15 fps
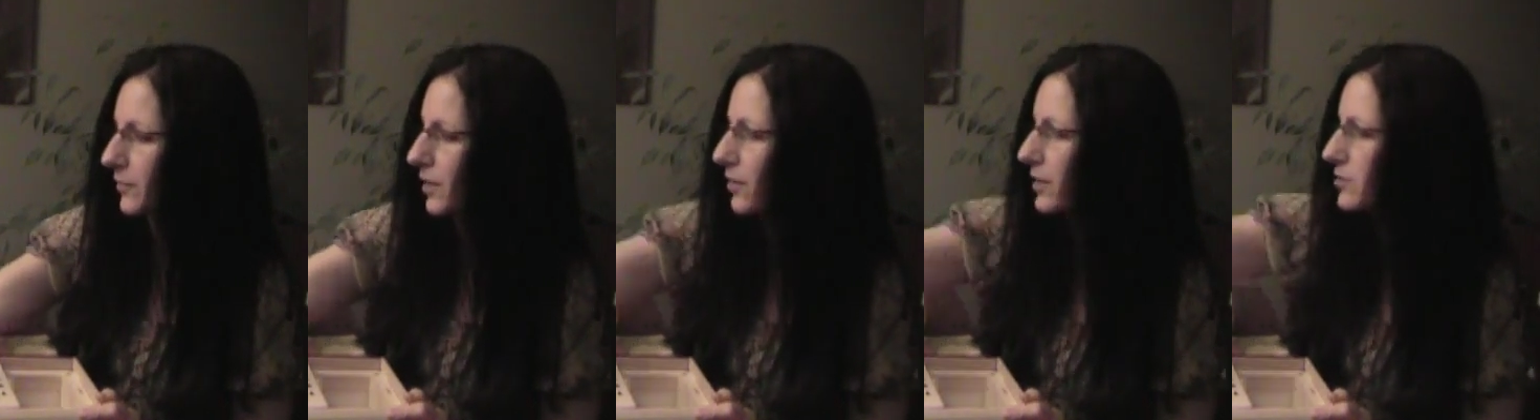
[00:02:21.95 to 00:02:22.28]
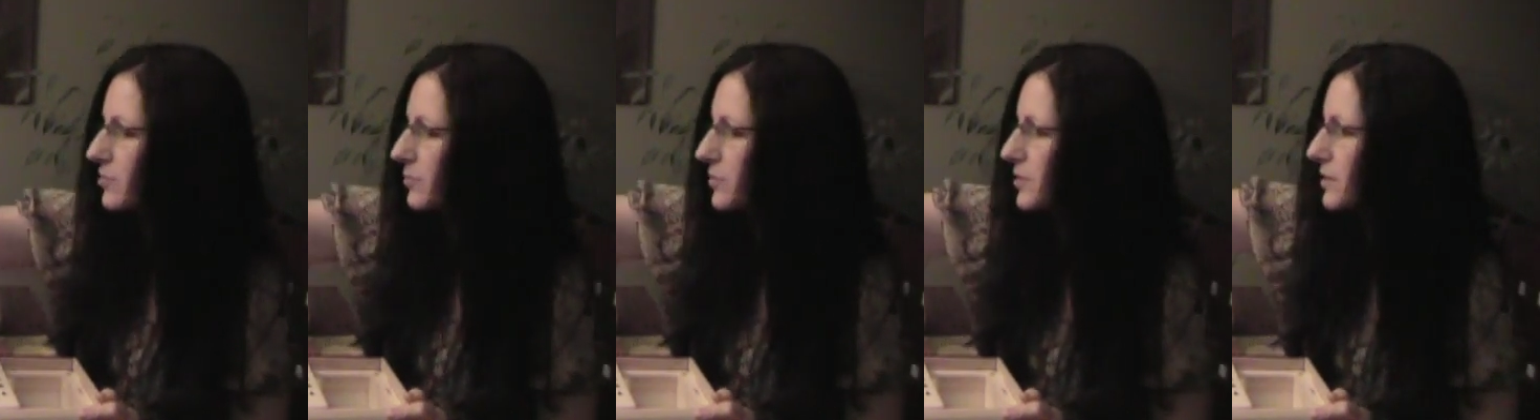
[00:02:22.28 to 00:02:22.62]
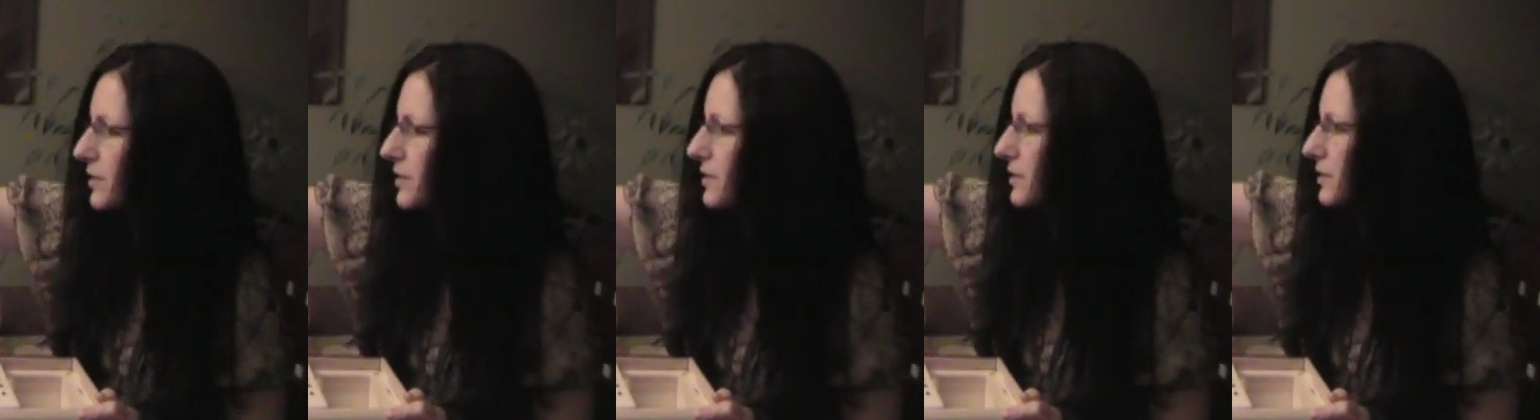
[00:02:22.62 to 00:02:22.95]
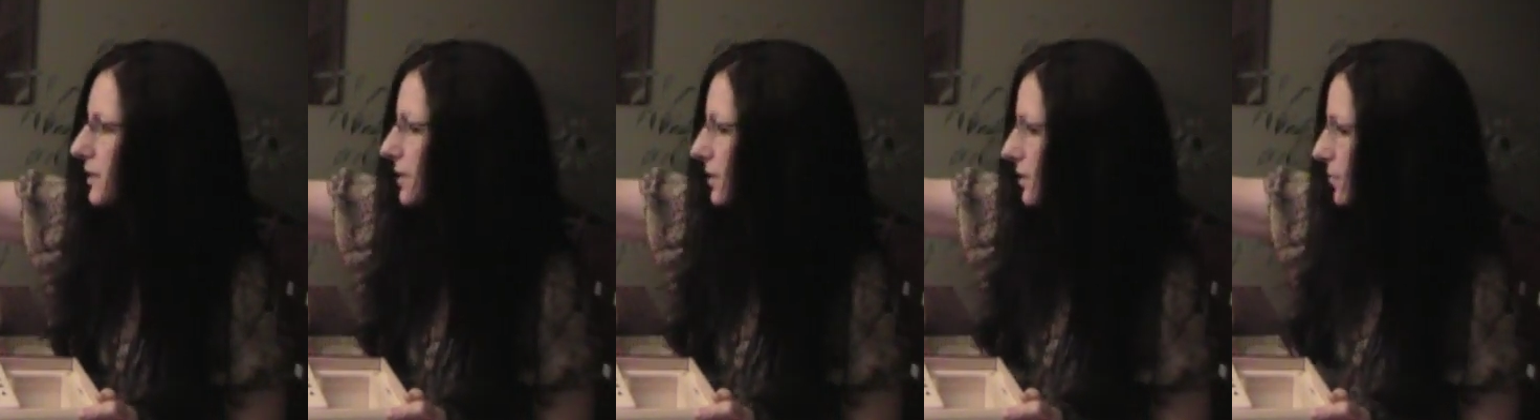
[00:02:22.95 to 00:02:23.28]
All right, so I'm just going to
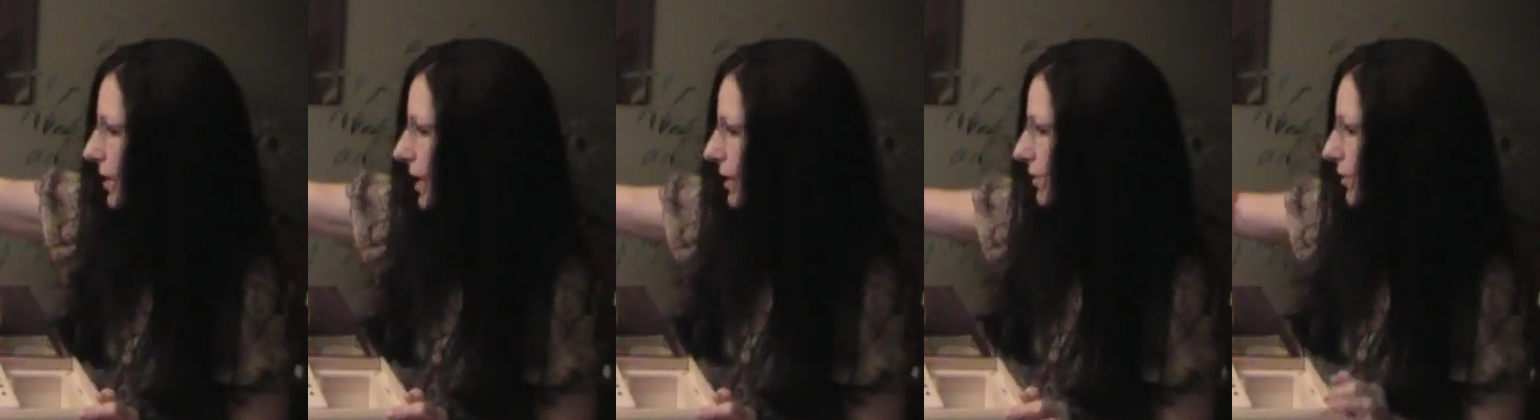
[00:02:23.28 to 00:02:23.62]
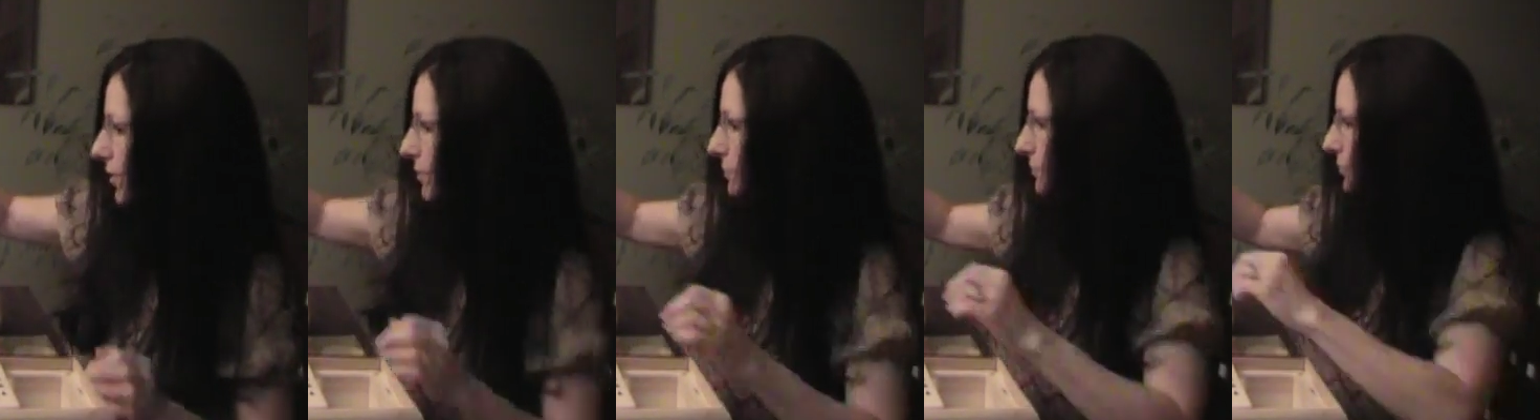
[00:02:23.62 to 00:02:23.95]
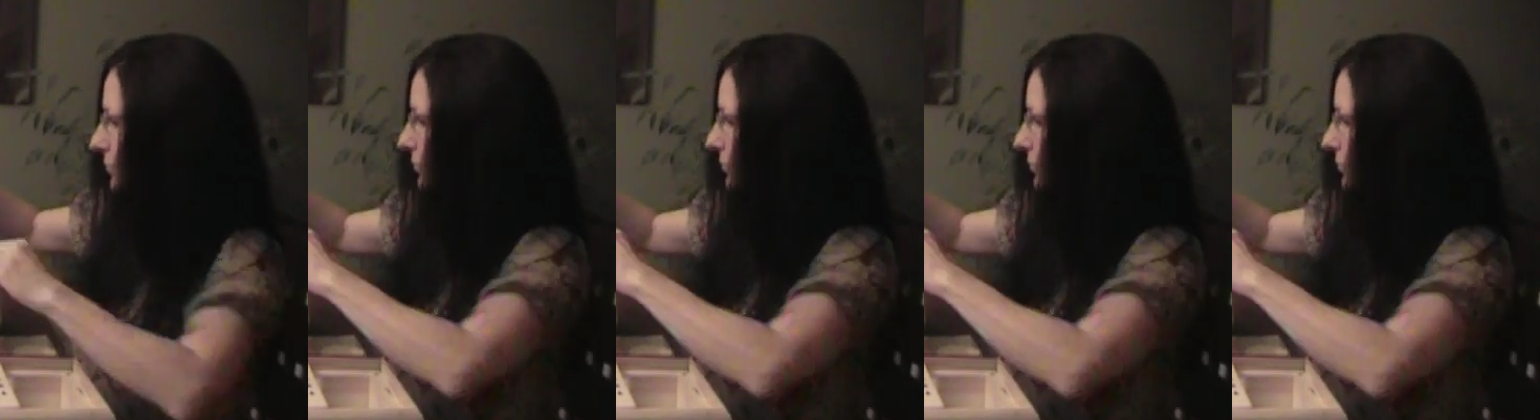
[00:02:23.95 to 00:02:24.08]
stick it in the bag there.